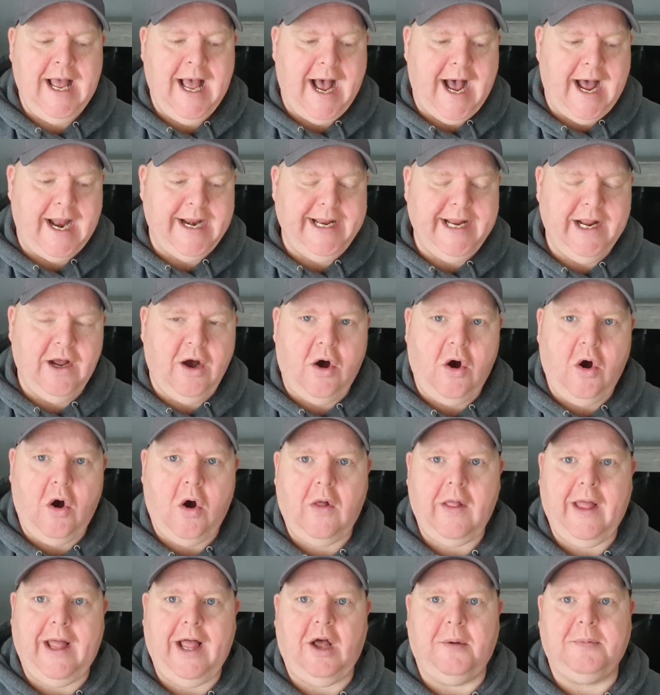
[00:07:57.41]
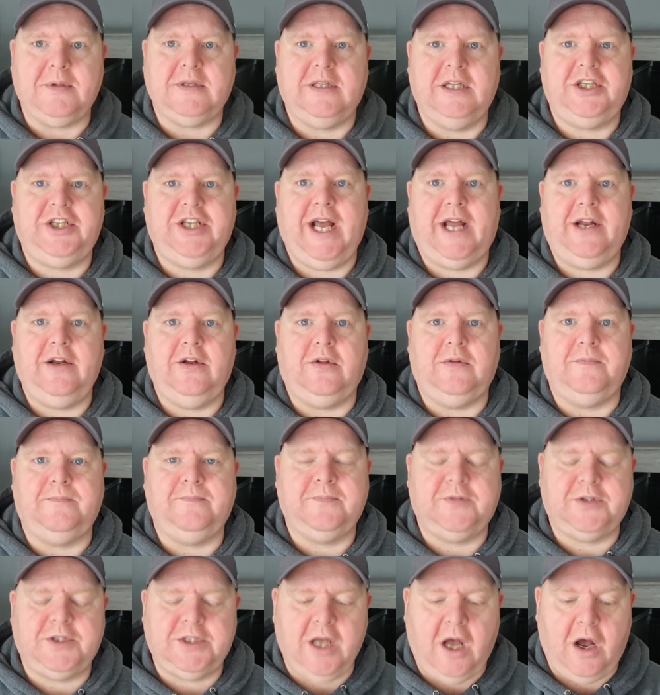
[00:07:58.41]
and it all helps the channel.
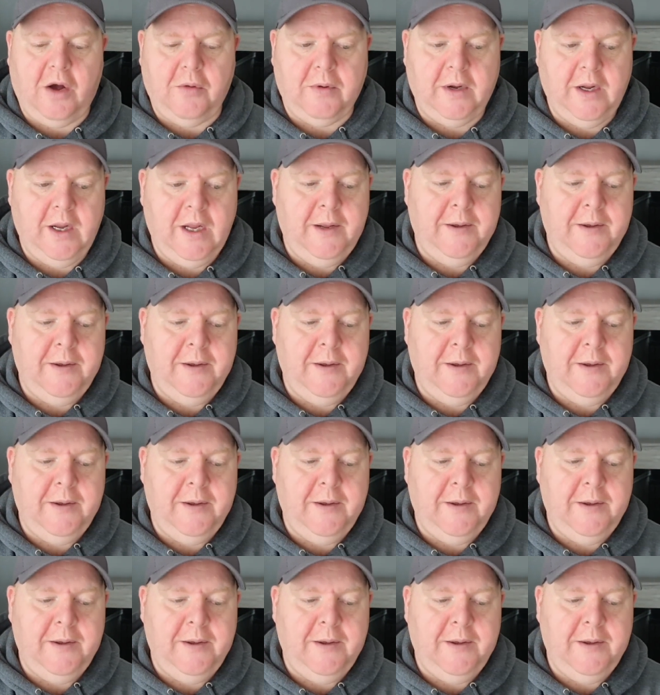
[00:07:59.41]
So